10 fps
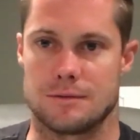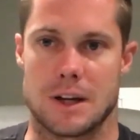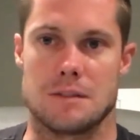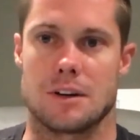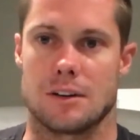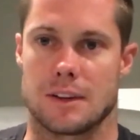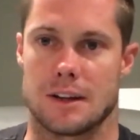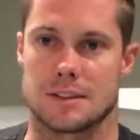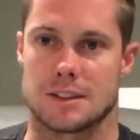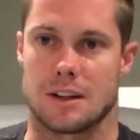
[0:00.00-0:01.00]

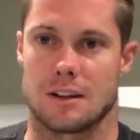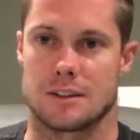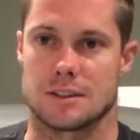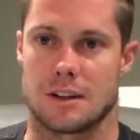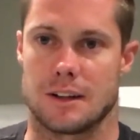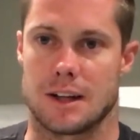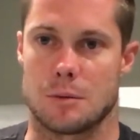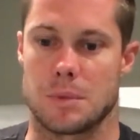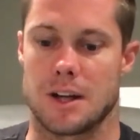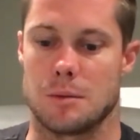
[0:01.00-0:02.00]
$500,000 on a
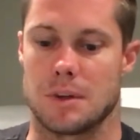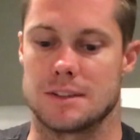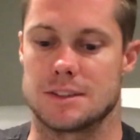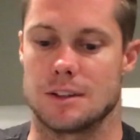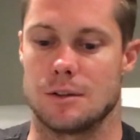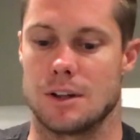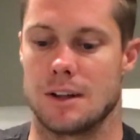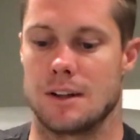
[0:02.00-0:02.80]
down payment. So